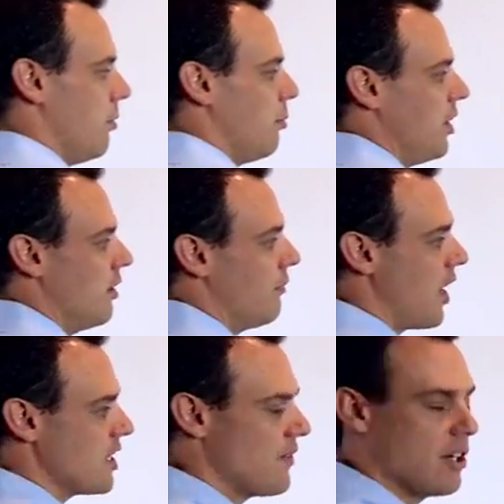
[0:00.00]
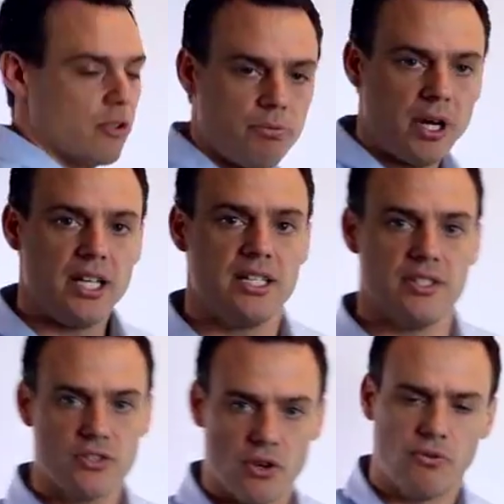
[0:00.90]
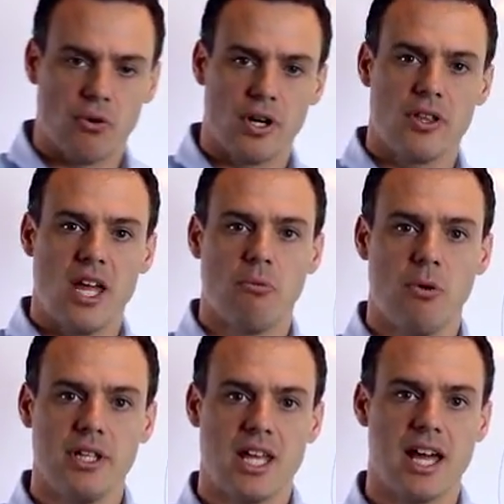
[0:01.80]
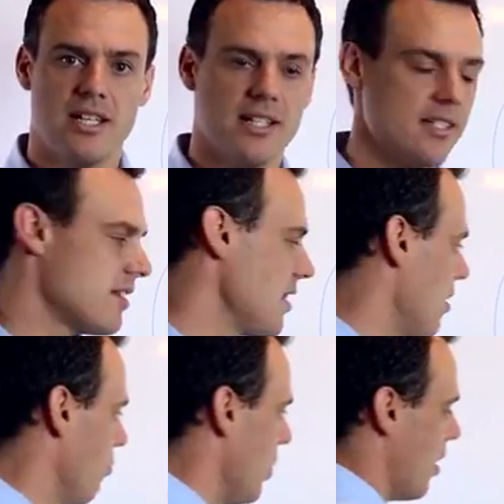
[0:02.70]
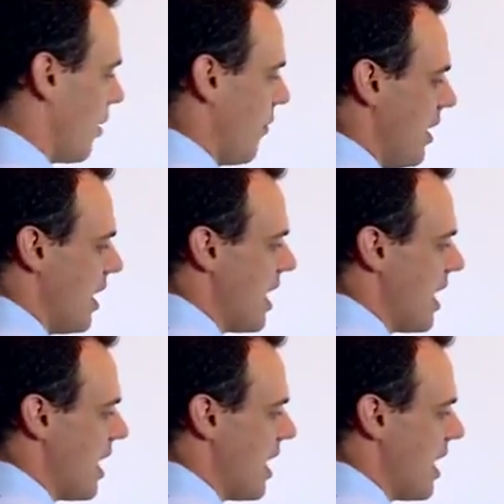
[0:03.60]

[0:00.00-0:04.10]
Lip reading: putting a phosphate group on it and so forth. And what that is then we are then